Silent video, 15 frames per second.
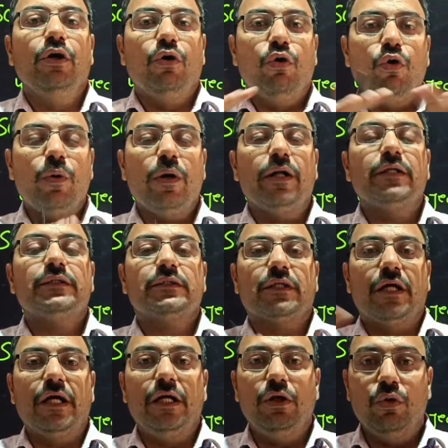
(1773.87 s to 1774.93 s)
our
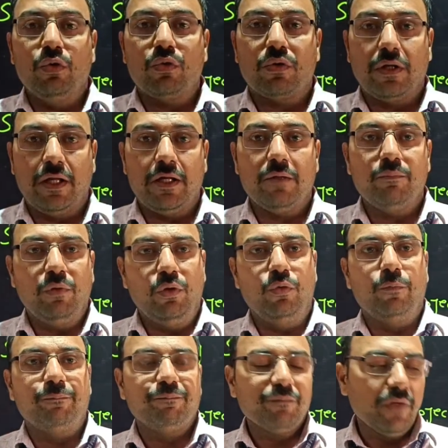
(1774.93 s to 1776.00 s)
sky look color
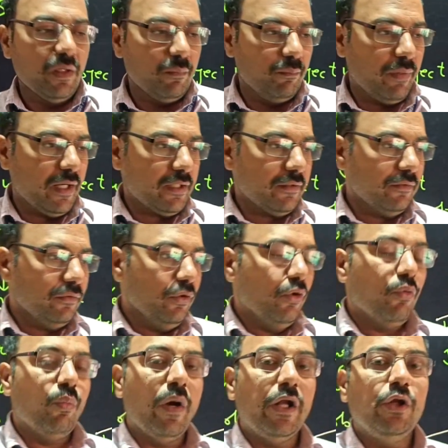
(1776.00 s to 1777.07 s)
blue. But
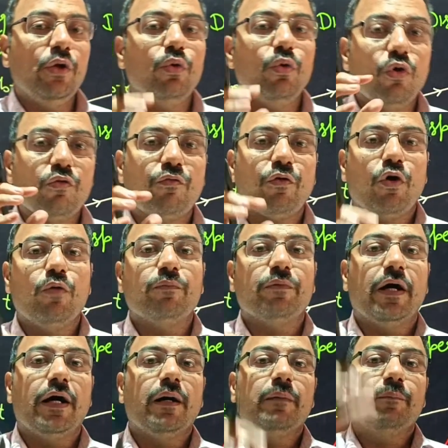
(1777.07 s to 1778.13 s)
when you look from
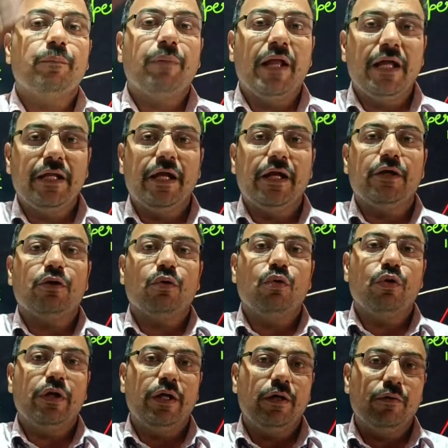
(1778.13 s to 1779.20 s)
the planet or
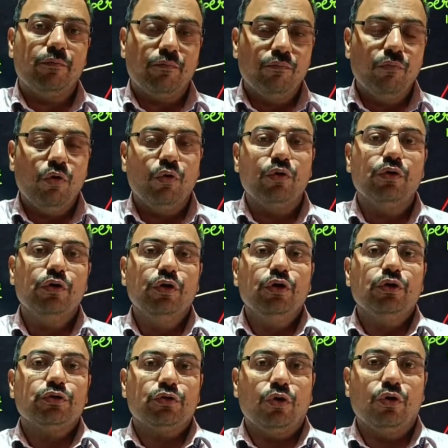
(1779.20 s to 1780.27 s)
a moon,
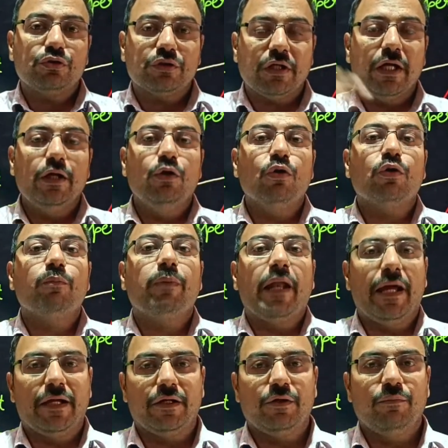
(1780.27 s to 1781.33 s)
so sky look
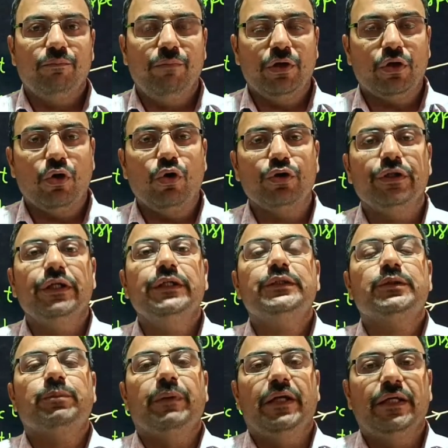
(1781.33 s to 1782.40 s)
black, because in
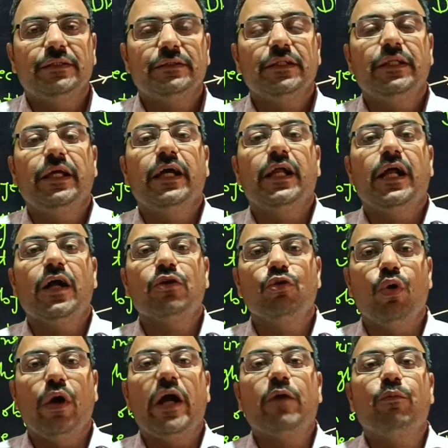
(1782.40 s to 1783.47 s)
space there are
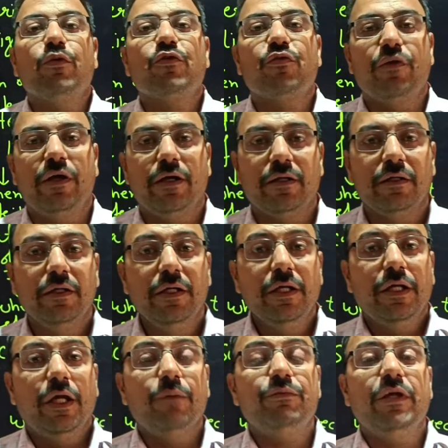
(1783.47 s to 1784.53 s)
no atmosphere.
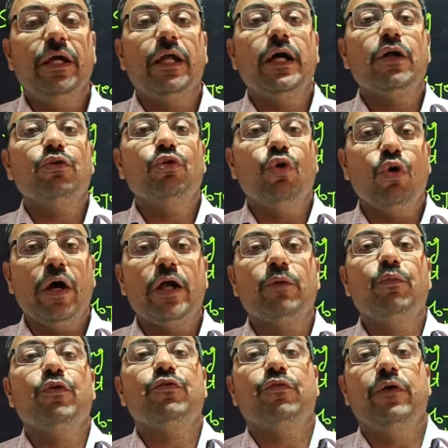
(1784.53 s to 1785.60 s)
If there are no
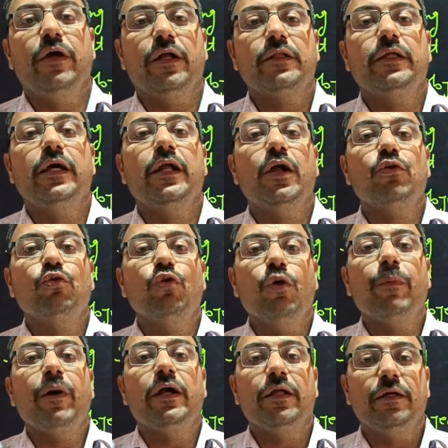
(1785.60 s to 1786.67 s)
atmosphere, there are no
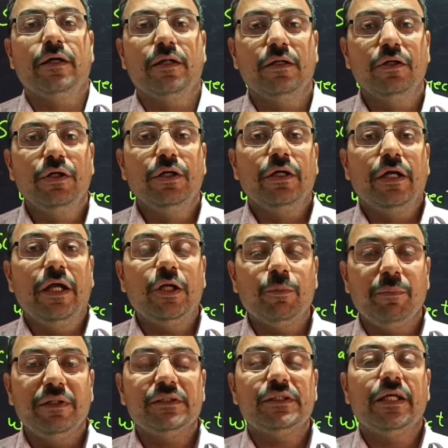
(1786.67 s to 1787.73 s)
particle, it
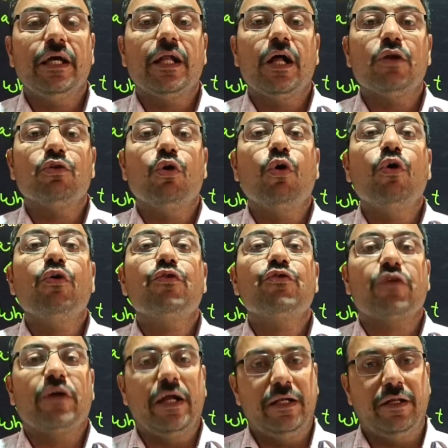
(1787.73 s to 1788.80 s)
means there are no
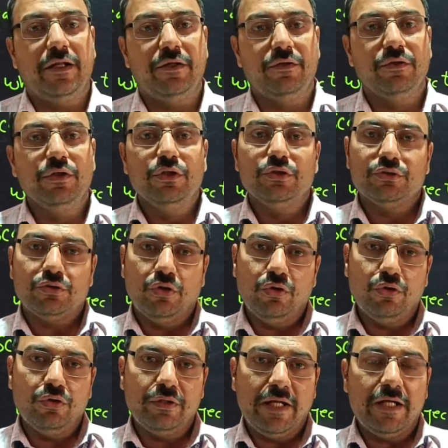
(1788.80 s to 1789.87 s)
scattering.
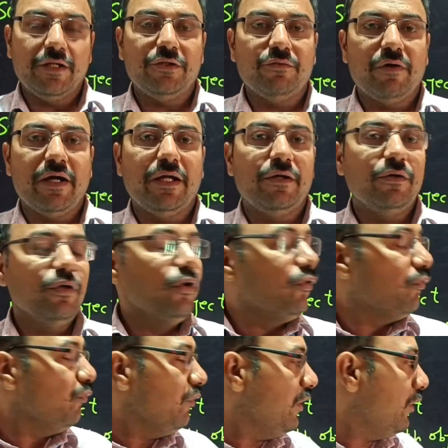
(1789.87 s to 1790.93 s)
So that is why
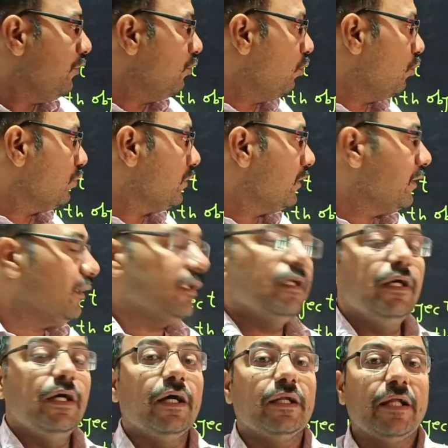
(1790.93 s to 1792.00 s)
we use
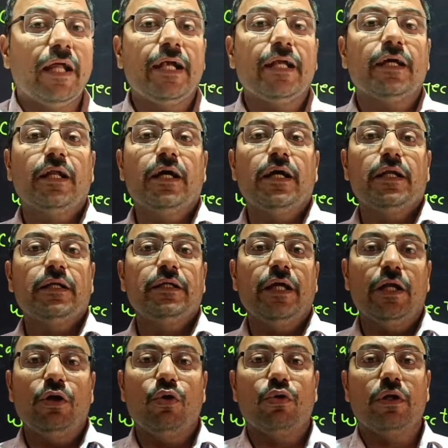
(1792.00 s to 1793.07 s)
red color,
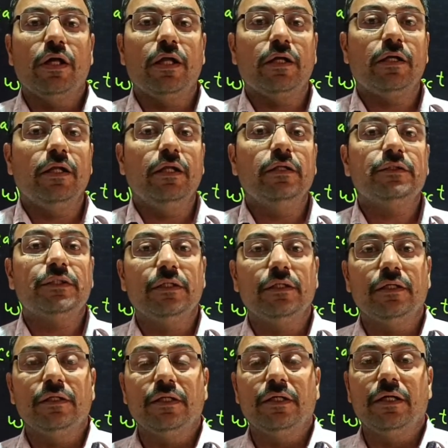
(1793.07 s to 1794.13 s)
yellow color,
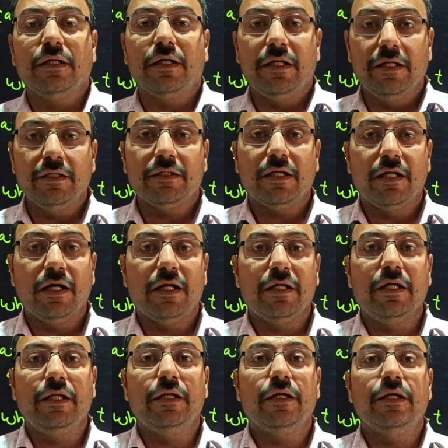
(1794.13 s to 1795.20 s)
green color
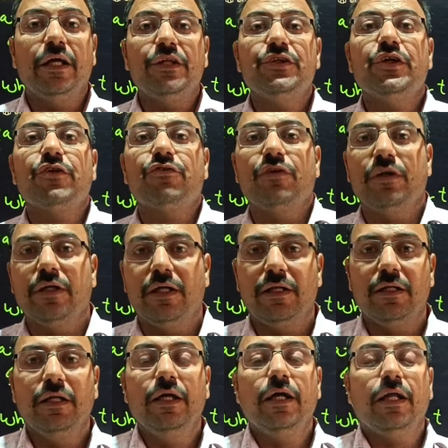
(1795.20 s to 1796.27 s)
in danger
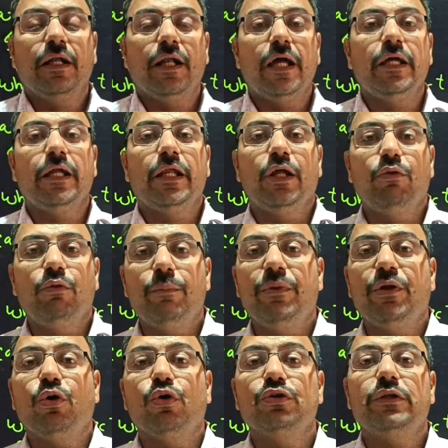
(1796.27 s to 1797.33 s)
signal like railway,
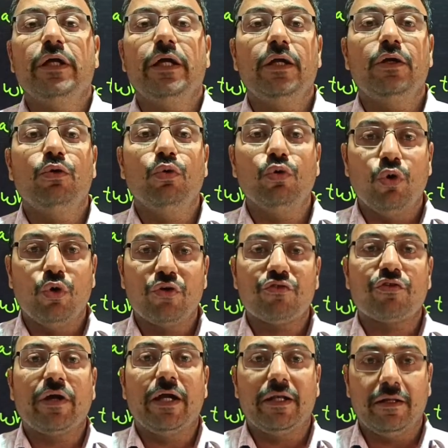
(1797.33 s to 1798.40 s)
because they do not
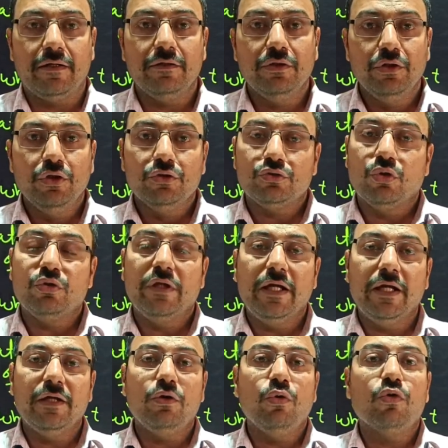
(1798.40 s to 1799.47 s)
scatter. So
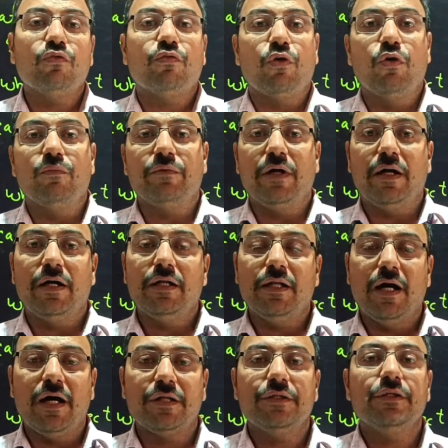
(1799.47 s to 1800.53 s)
they look from the
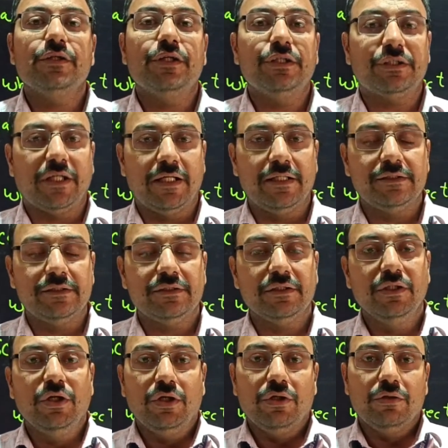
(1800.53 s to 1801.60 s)
large distance.